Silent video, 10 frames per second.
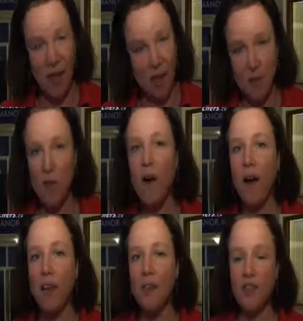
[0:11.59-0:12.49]
and
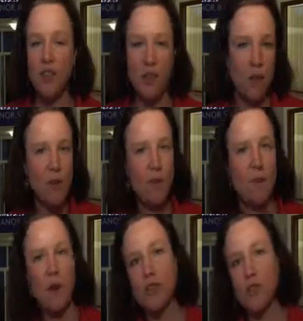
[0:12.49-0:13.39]
devised a series of
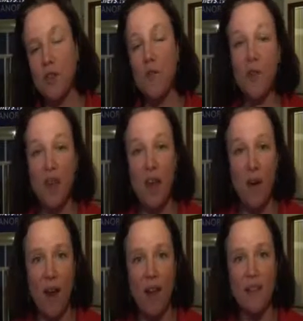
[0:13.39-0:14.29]
modules for
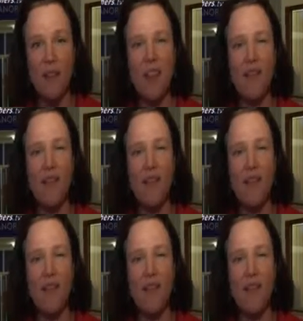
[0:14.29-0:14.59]
Year 8